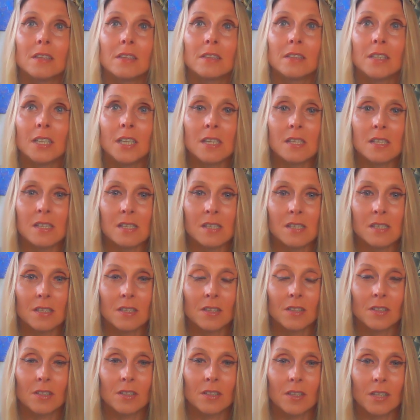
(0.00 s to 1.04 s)
these
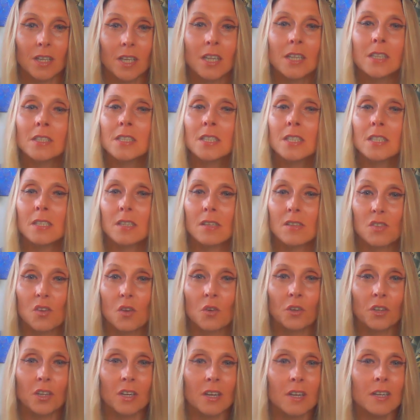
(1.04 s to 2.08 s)
entities
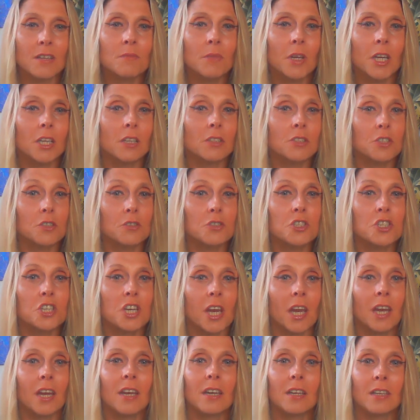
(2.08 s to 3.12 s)
are coming to
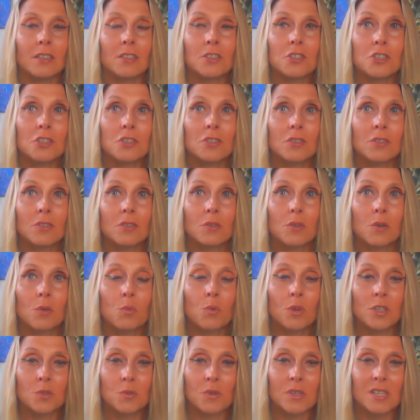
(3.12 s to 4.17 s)
change
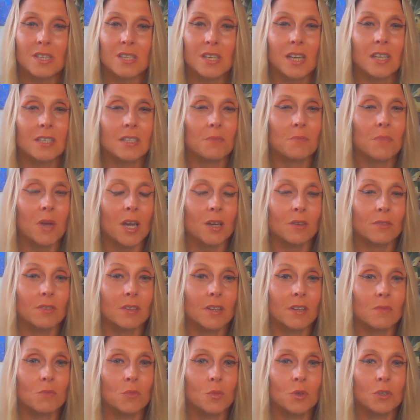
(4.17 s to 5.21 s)
what was said about
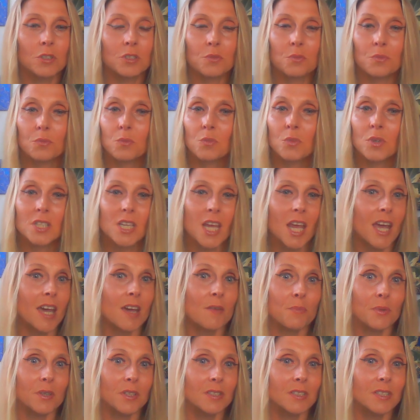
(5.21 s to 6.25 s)
them, what
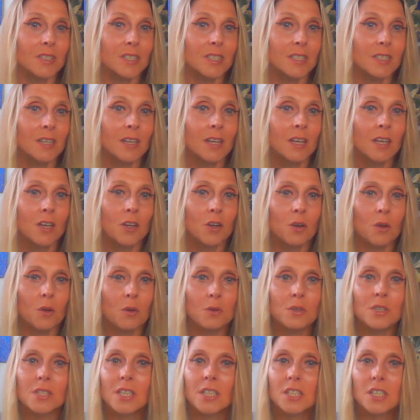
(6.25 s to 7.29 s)
happened,
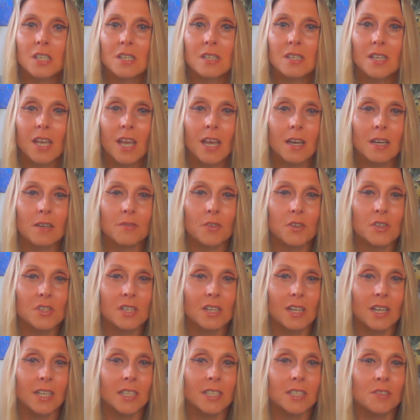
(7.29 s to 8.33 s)
or they just have a
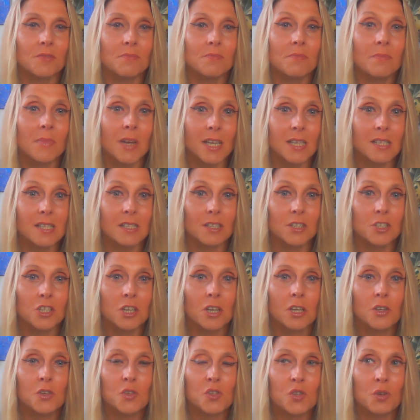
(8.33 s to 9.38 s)
slight message.
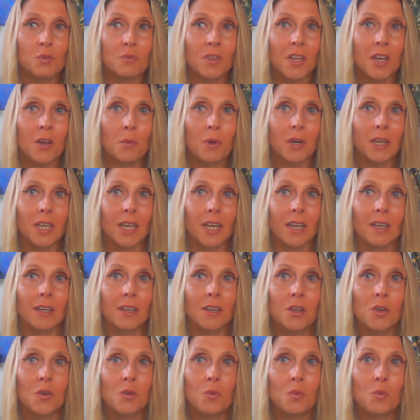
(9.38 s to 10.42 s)
So now
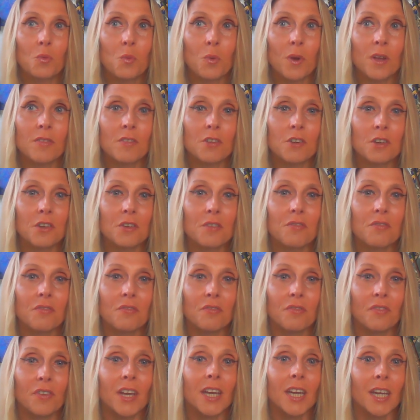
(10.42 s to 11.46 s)
again, whether you
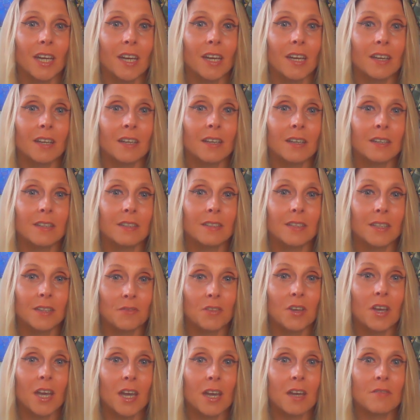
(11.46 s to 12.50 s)
think, if
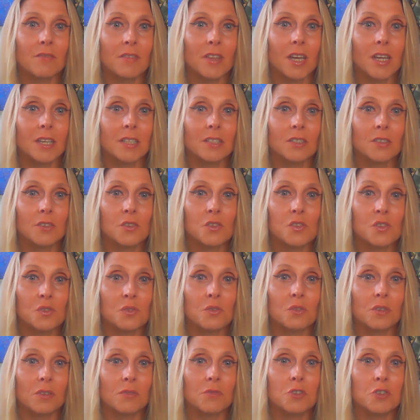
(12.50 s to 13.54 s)
you have that
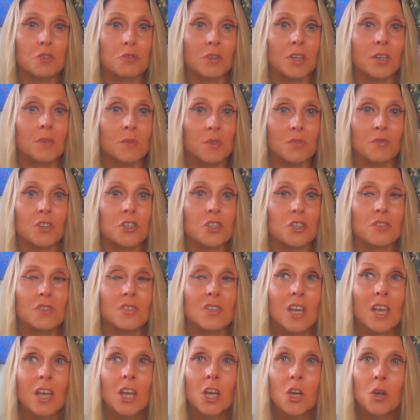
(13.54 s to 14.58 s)
sort of dreams,
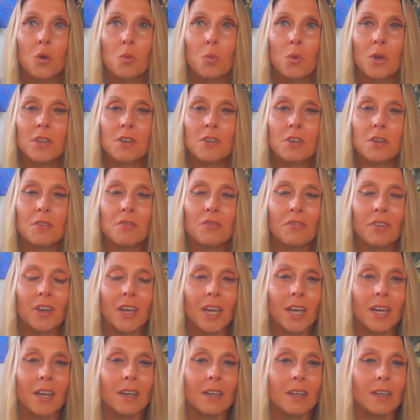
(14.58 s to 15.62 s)
visions, whether you
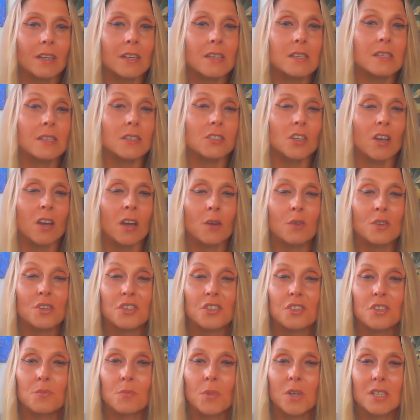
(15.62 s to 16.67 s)
think, is it, oh, it's
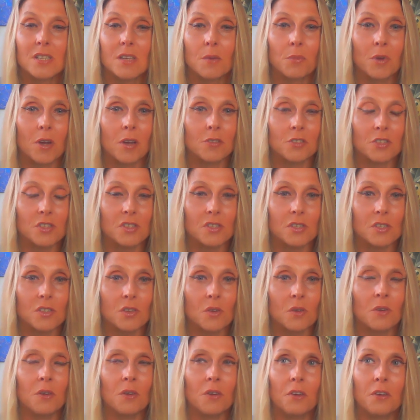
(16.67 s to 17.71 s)
just my subconsciousness,
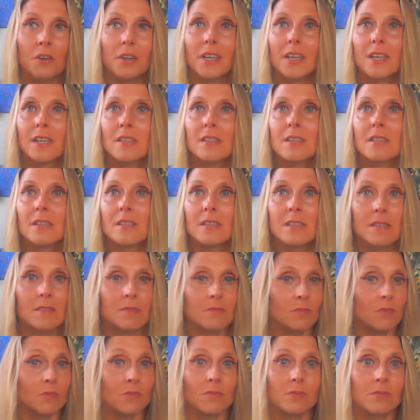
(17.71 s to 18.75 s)
or it's
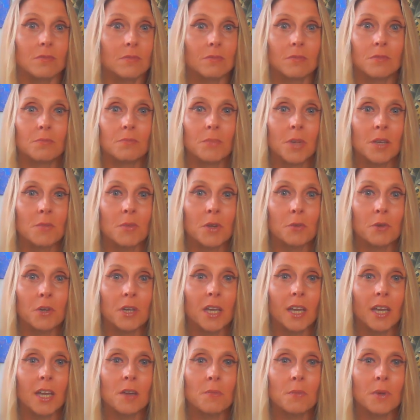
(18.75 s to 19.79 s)
maybe
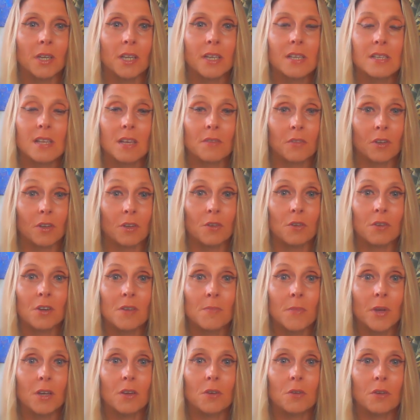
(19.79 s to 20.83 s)
really happening something, or
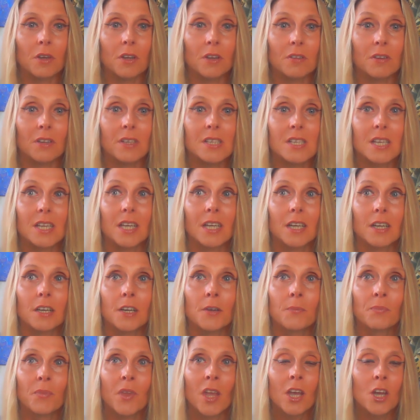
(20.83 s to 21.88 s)
am I going crazy
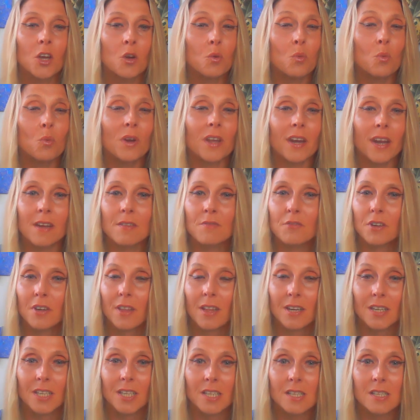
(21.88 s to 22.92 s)
here, whatever
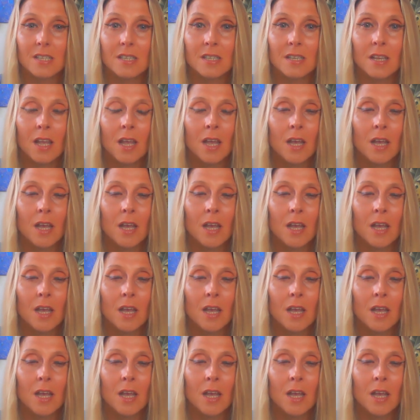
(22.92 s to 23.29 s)
that is,